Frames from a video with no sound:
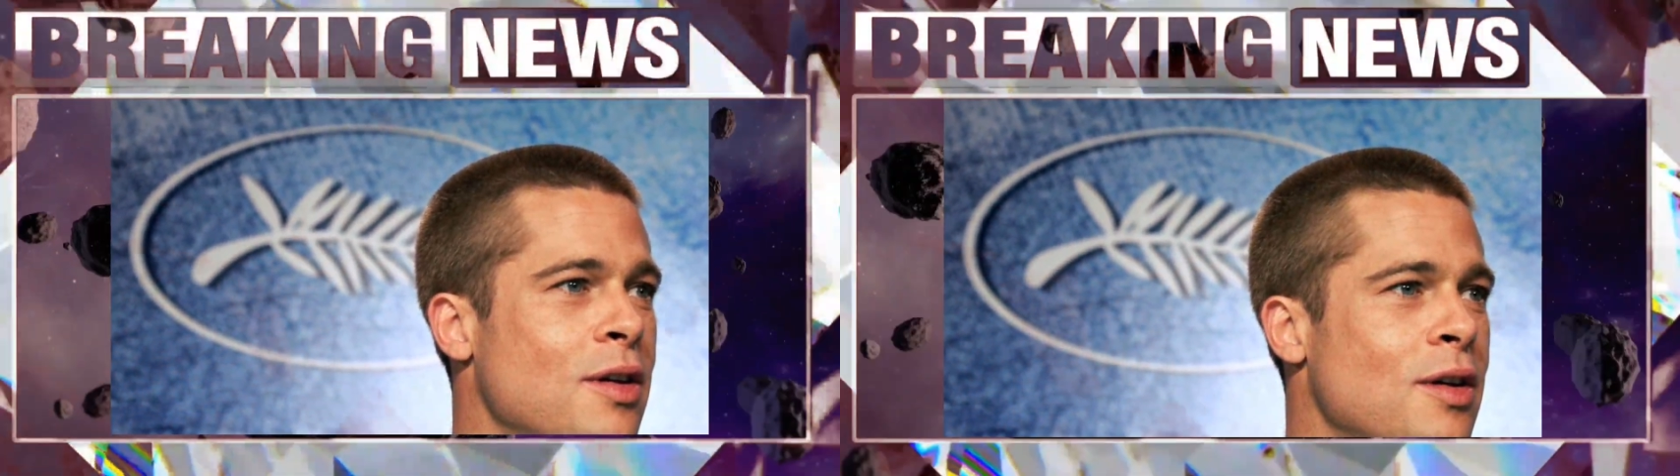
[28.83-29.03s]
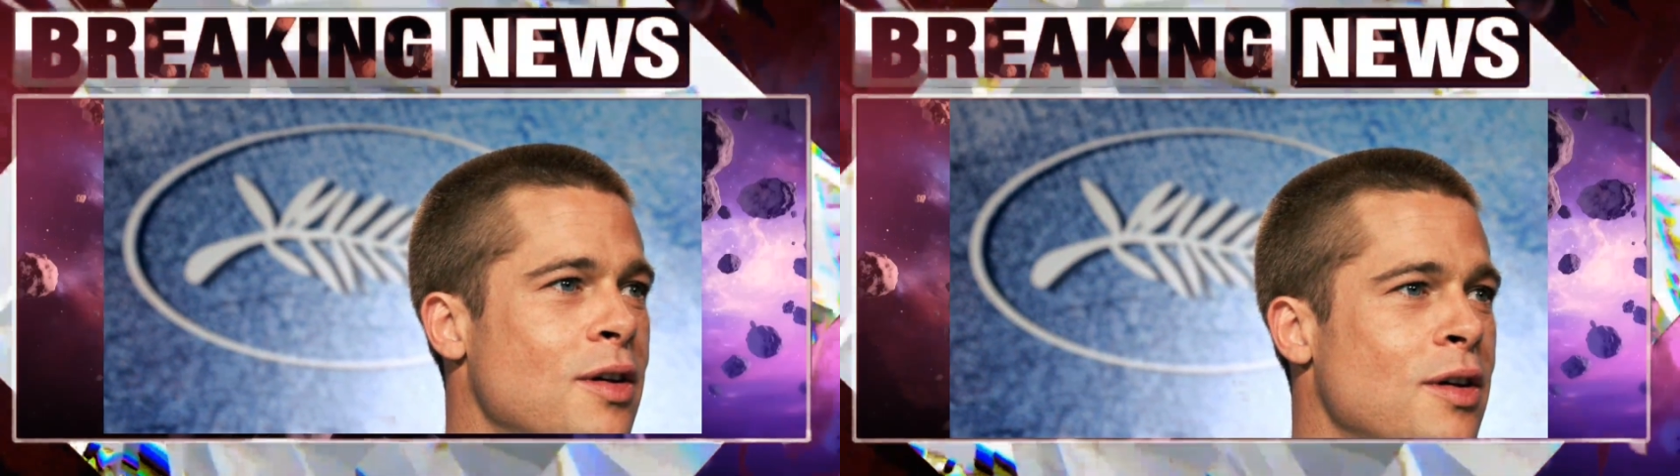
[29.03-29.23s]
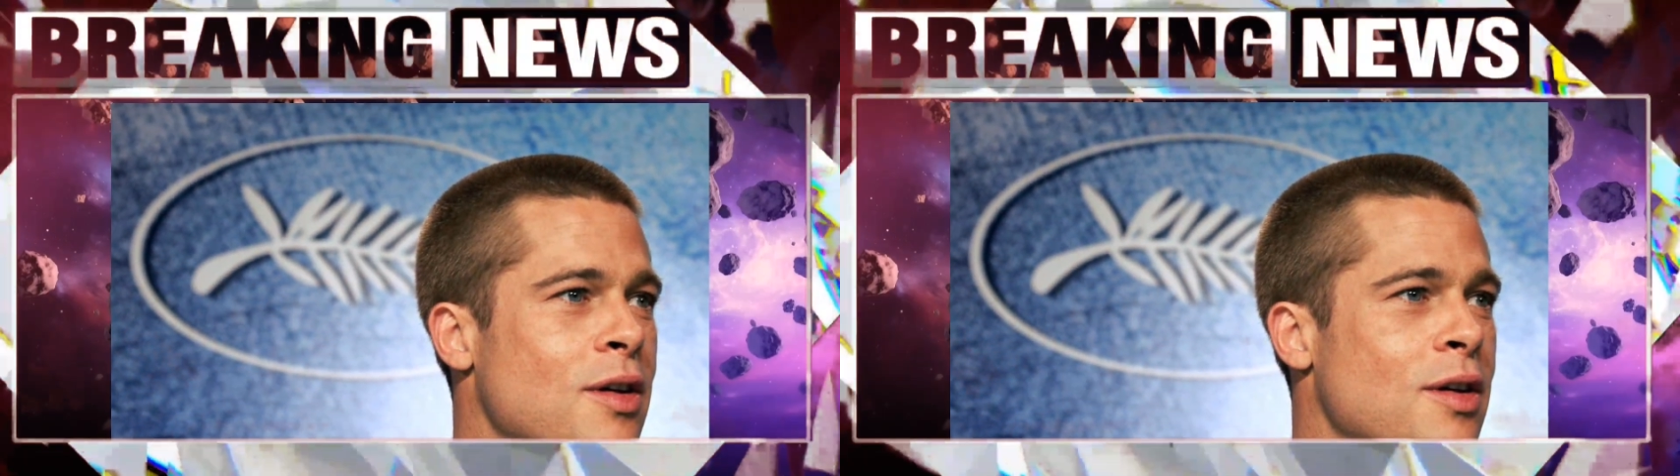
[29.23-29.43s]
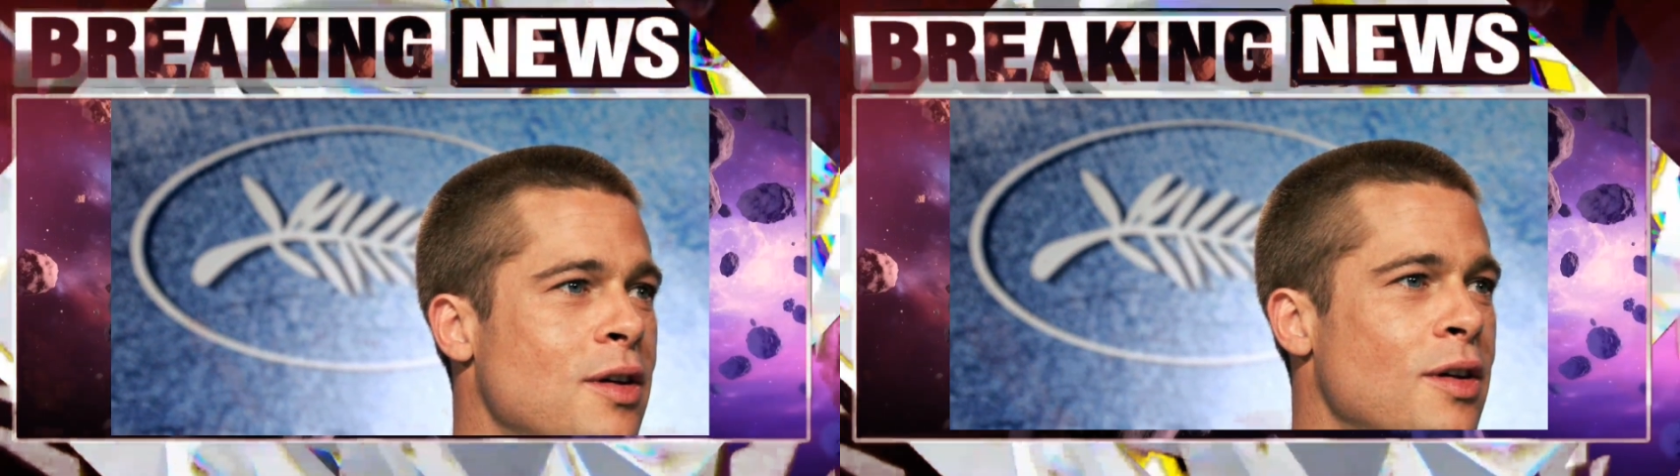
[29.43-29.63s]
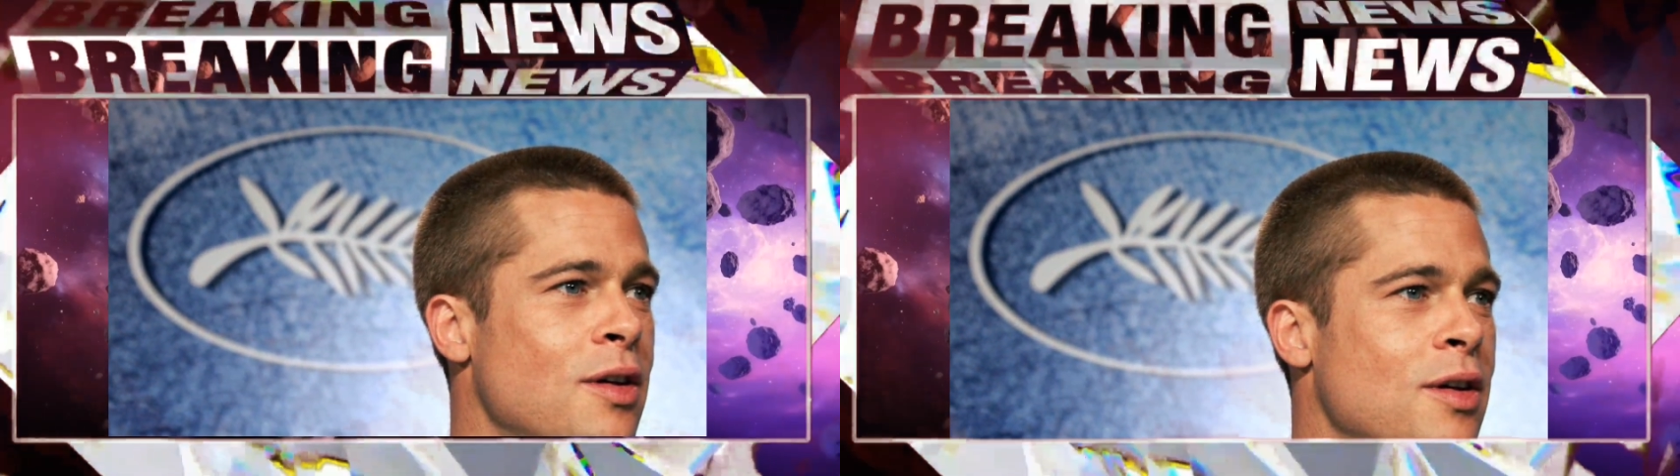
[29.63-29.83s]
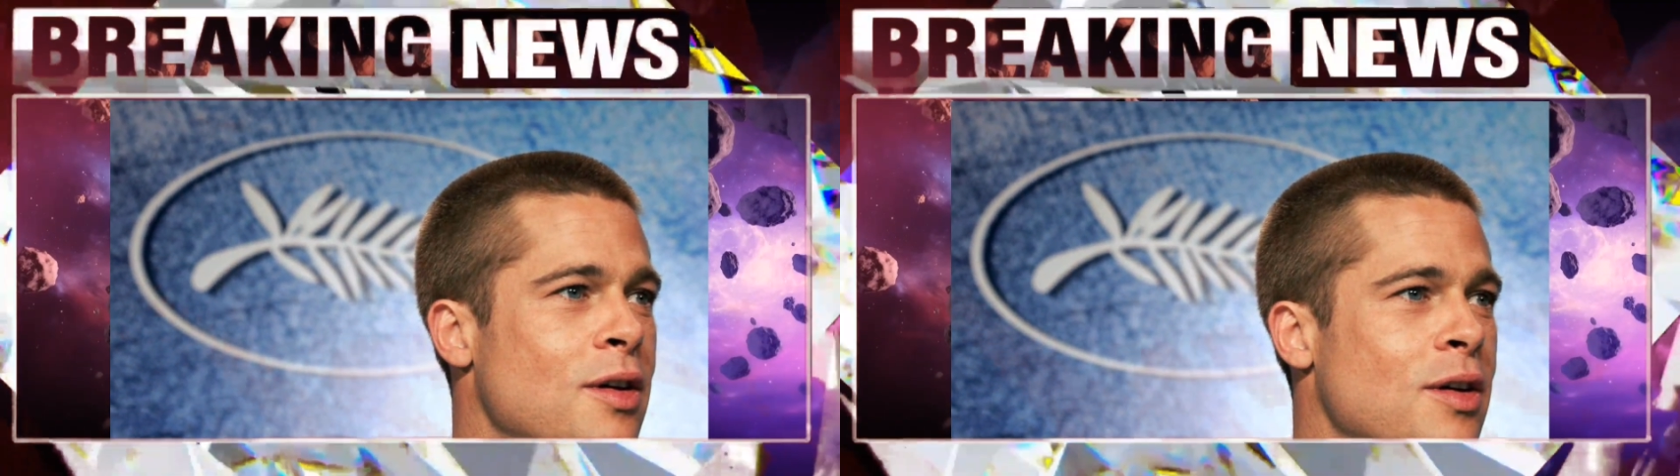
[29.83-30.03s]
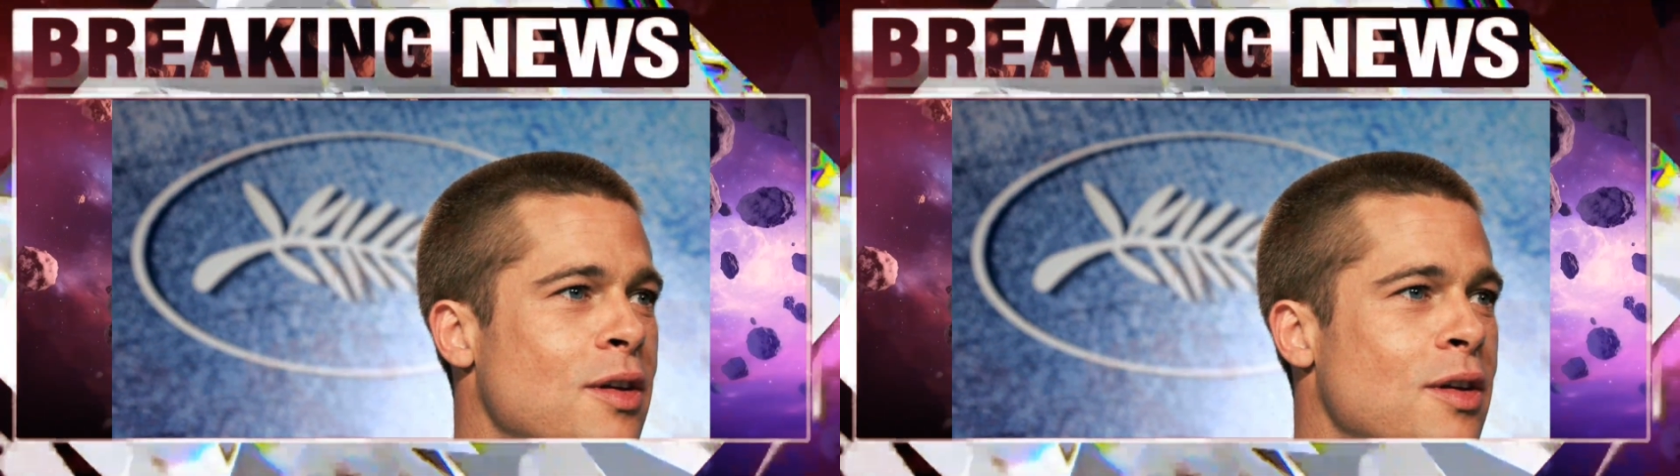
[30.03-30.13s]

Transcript: gradually building toward